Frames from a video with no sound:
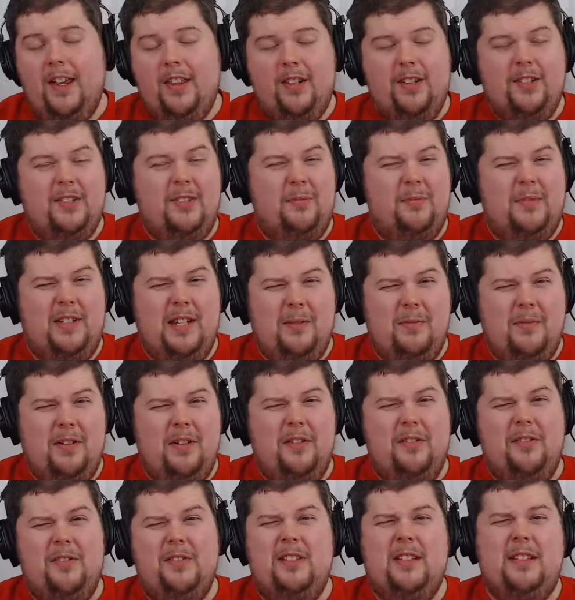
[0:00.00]
There's some
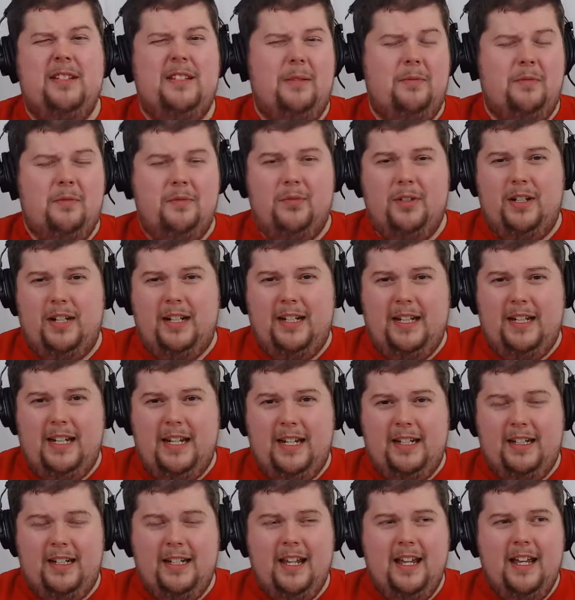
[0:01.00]
demos. It seems pretty
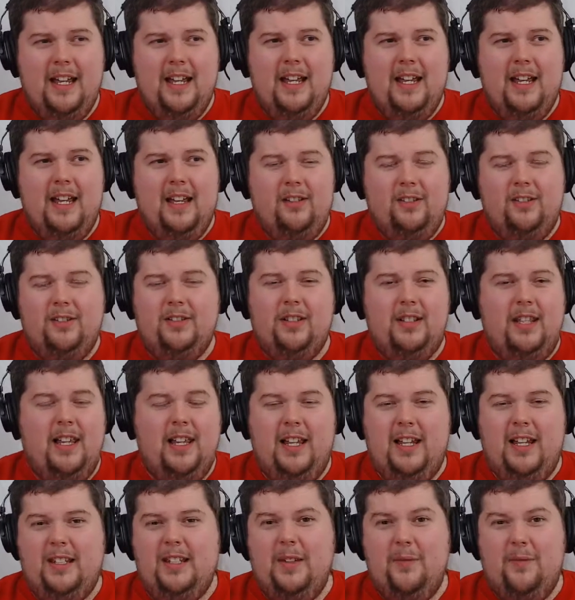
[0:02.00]
neat. It looks a lot
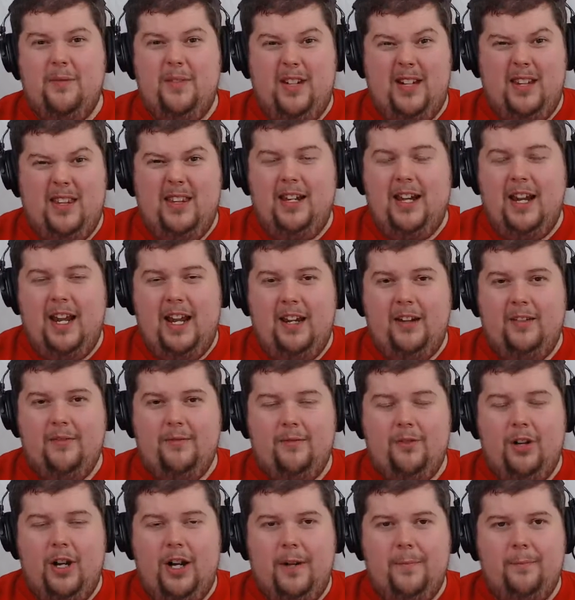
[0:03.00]
like Symphony of the Night,
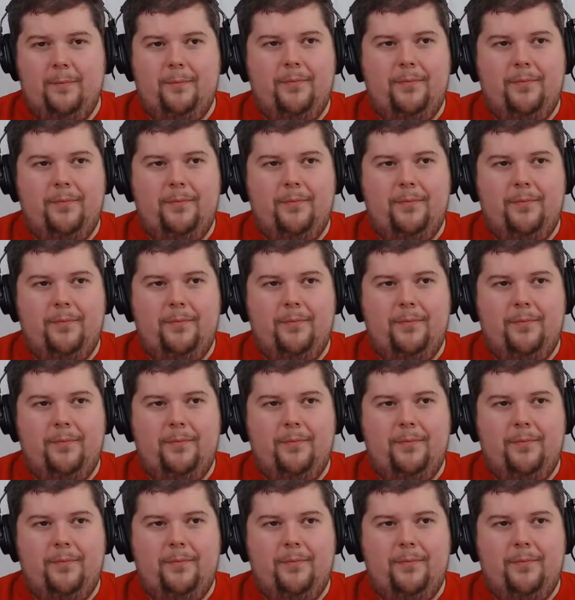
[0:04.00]
right?